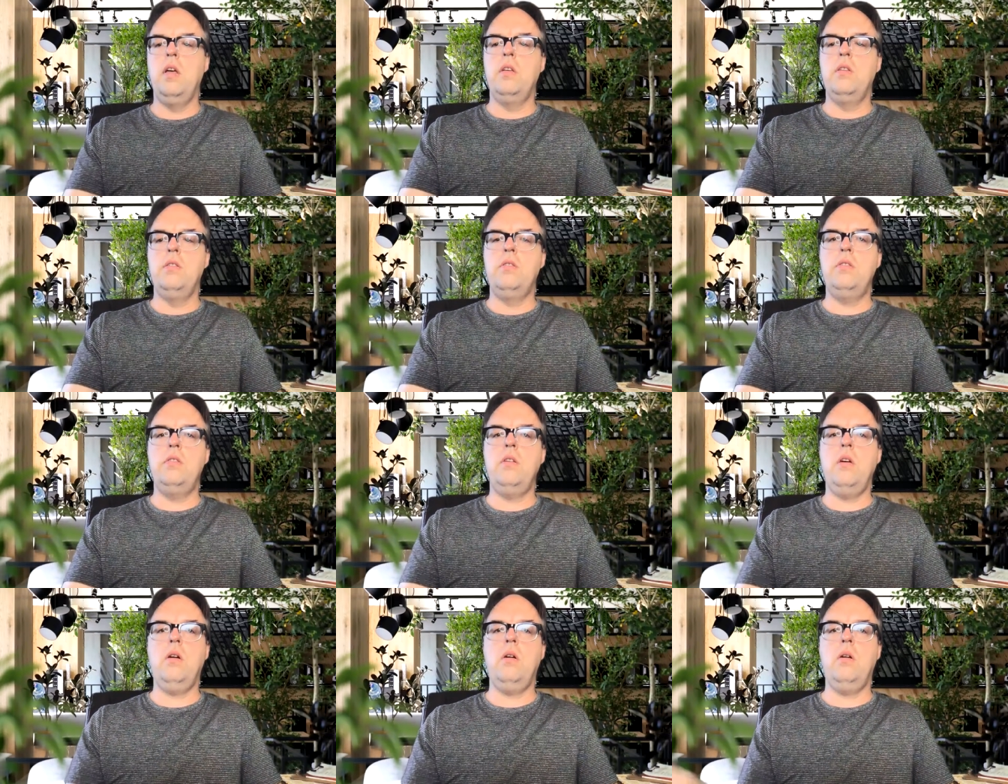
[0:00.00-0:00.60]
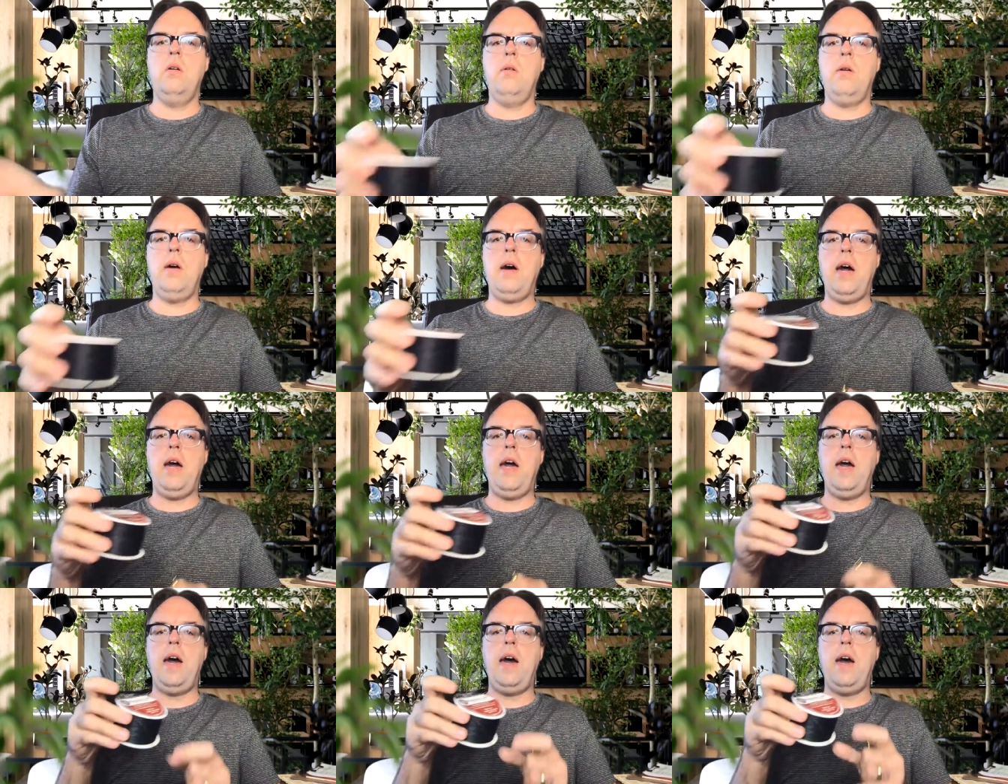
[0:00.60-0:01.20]
So
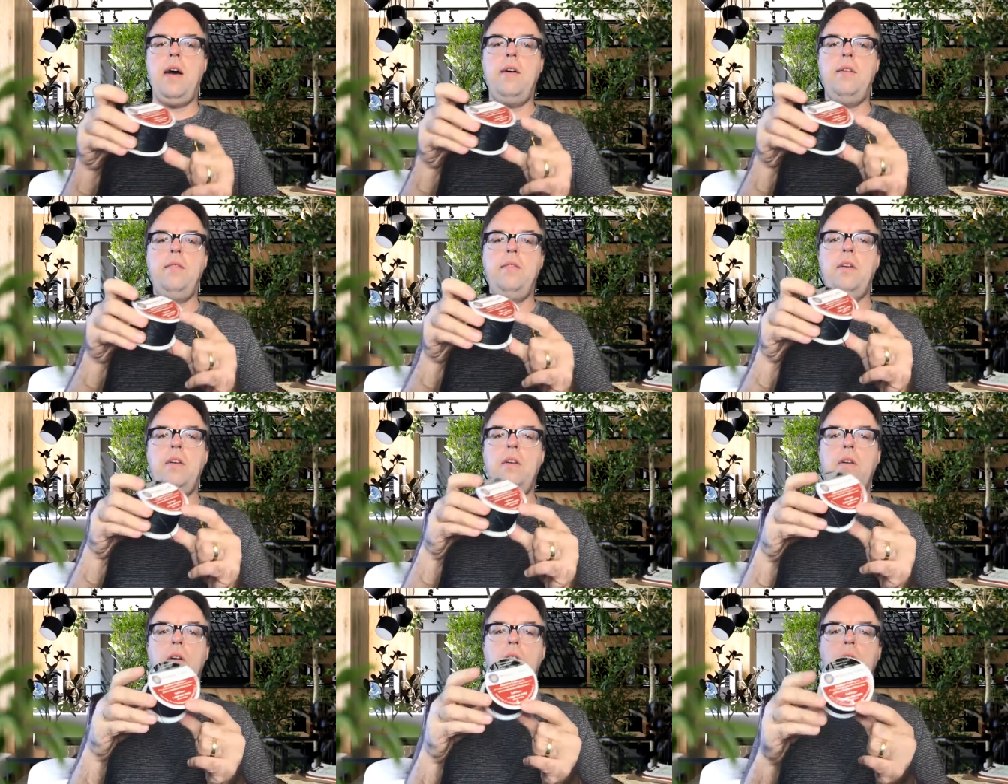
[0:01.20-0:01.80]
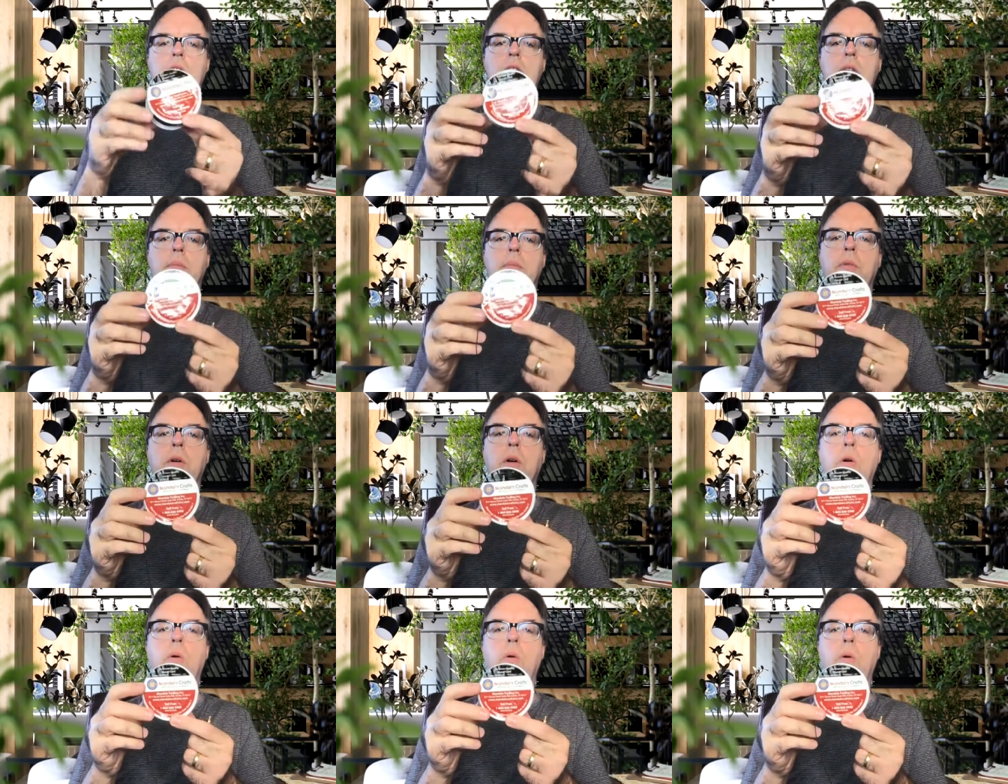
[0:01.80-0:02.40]
I have here some
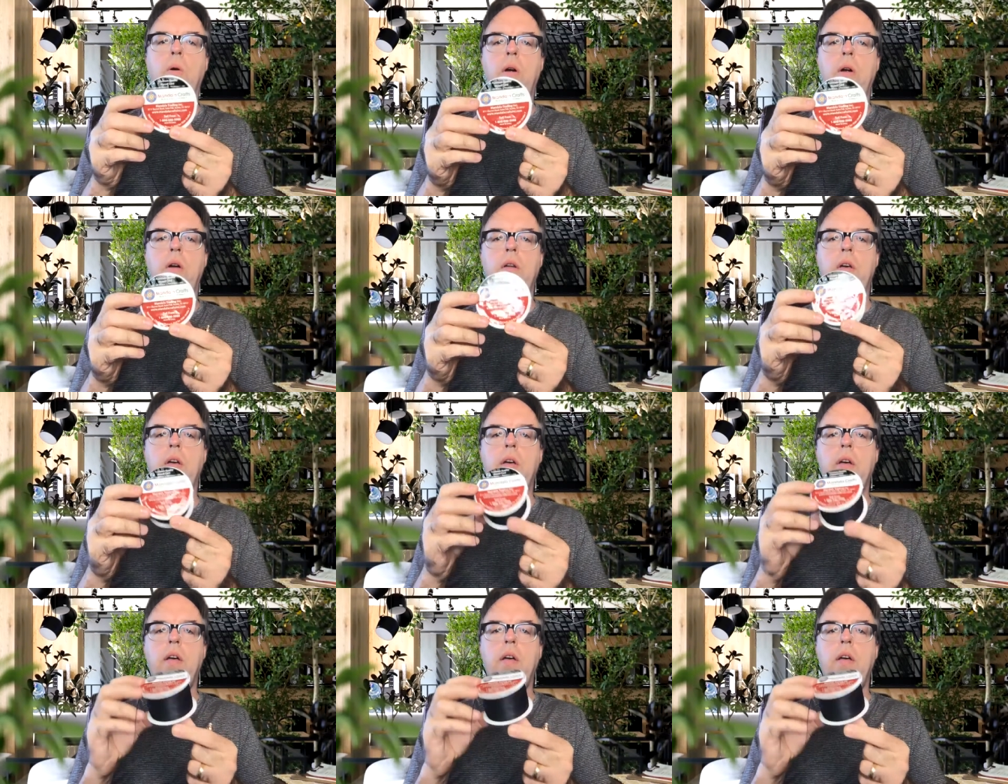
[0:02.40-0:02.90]
cord.